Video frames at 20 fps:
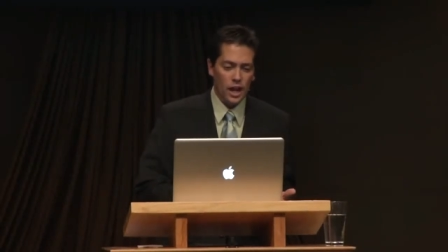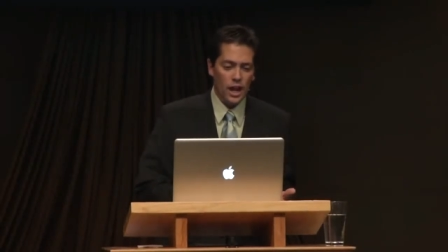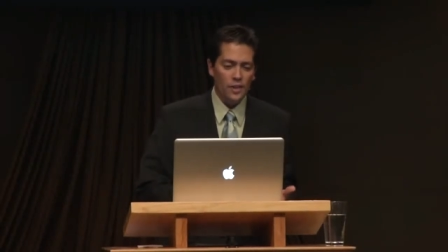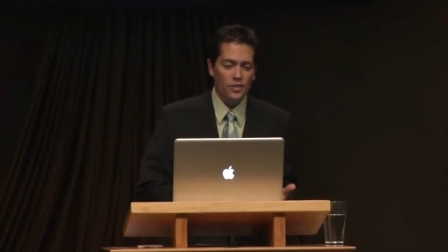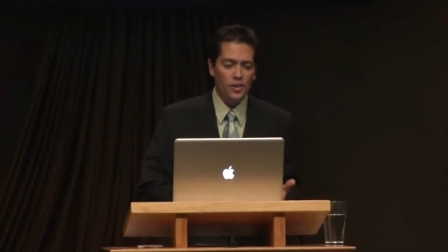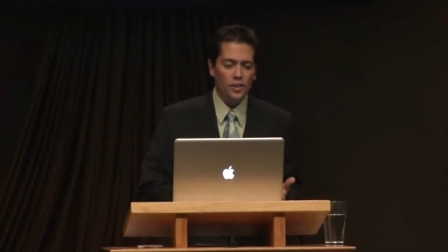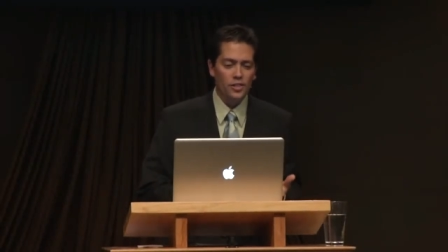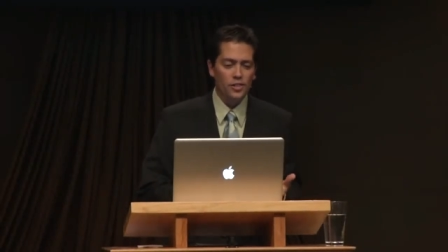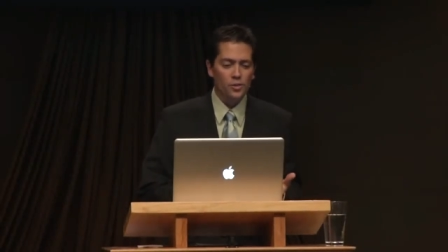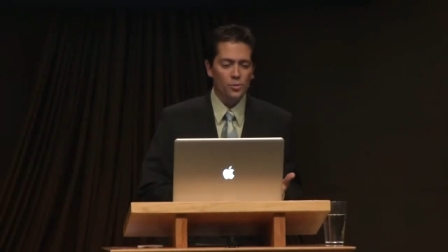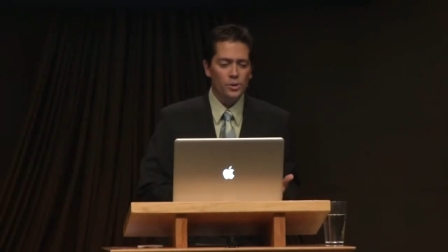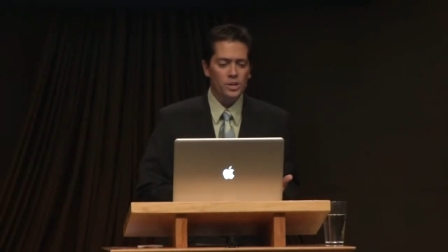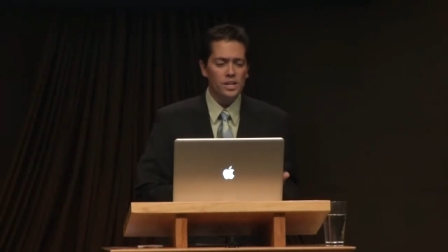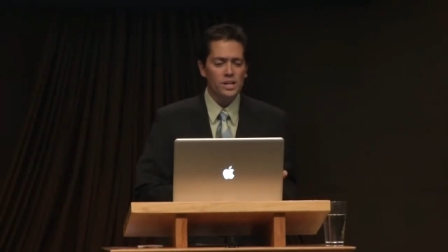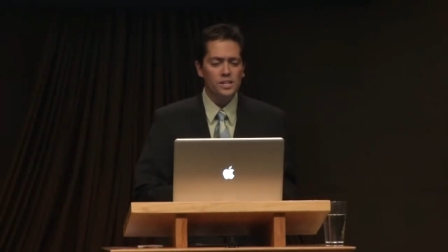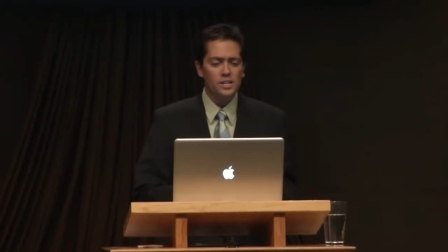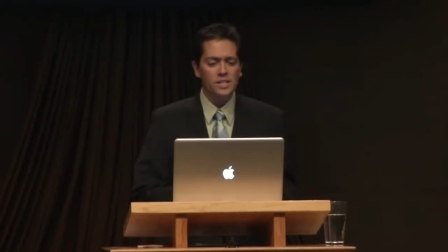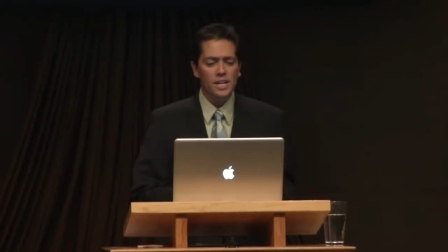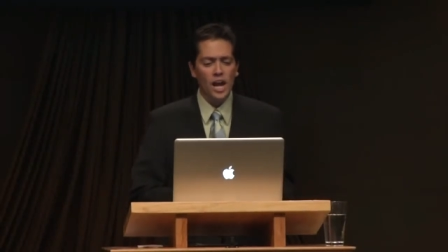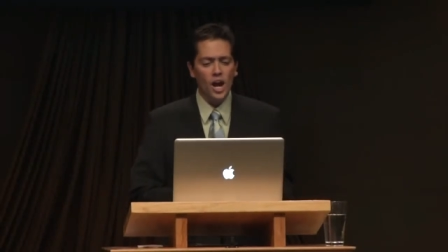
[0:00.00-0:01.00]
And the
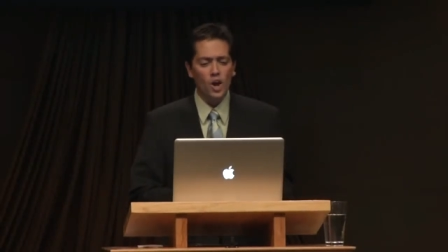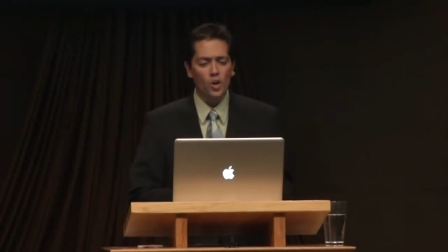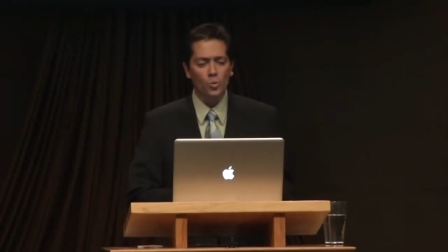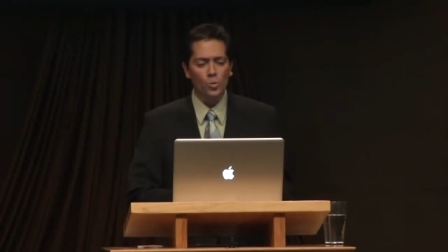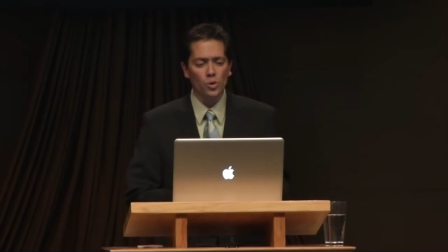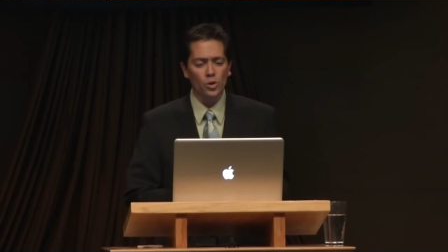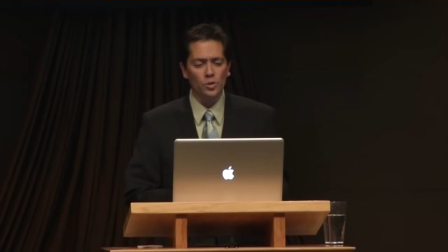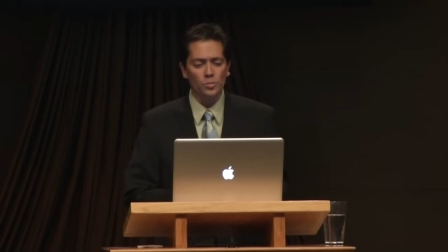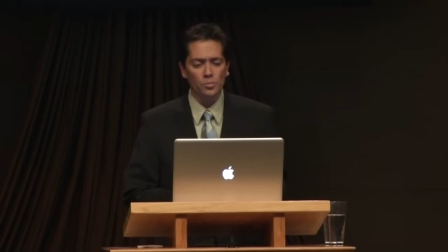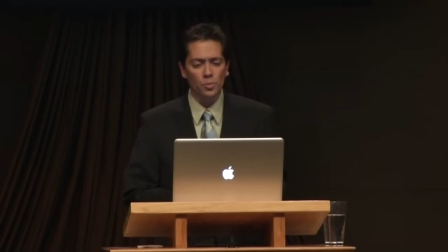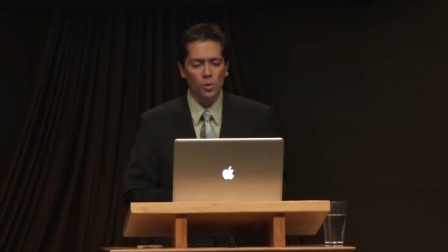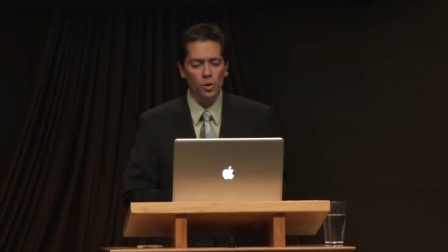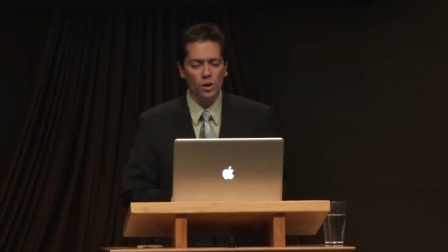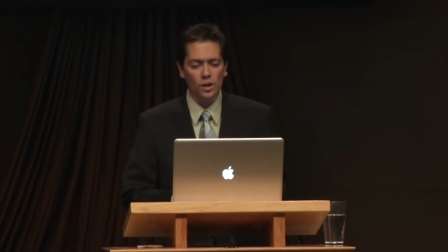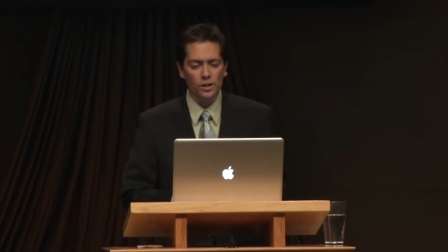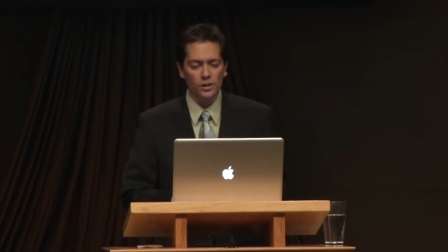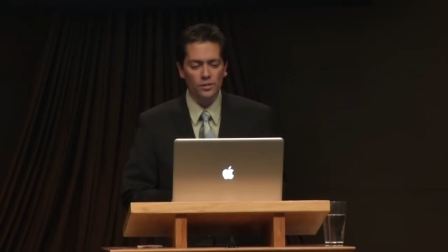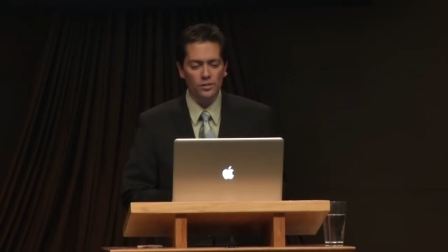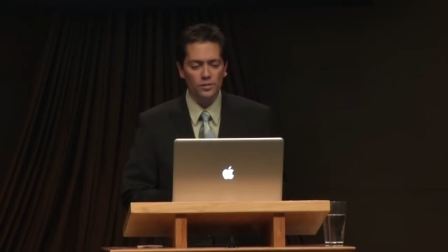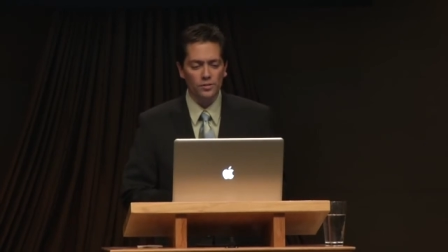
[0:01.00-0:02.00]
three downward
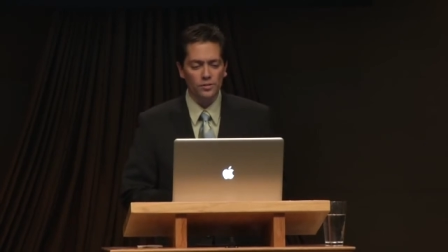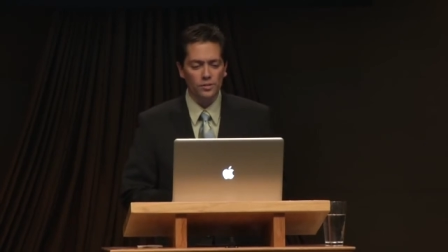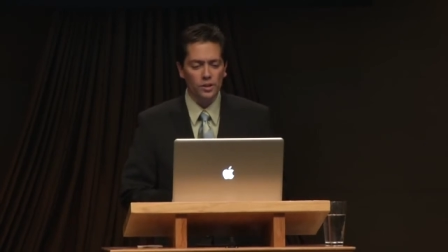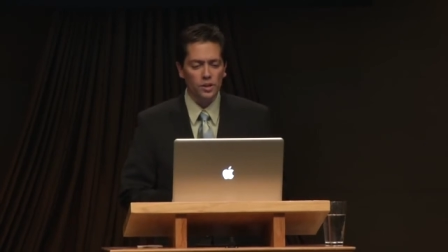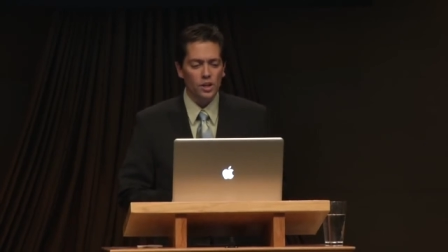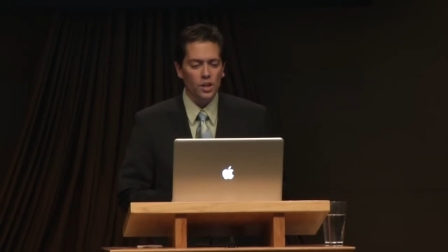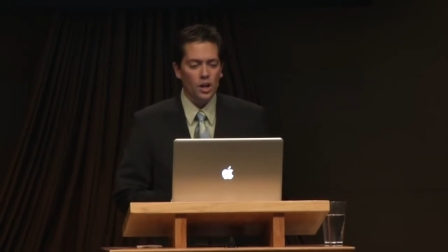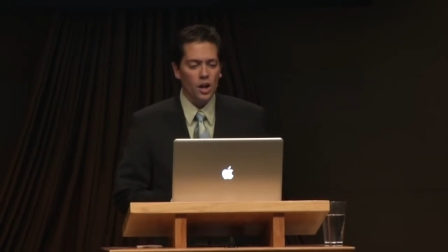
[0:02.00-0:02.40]
points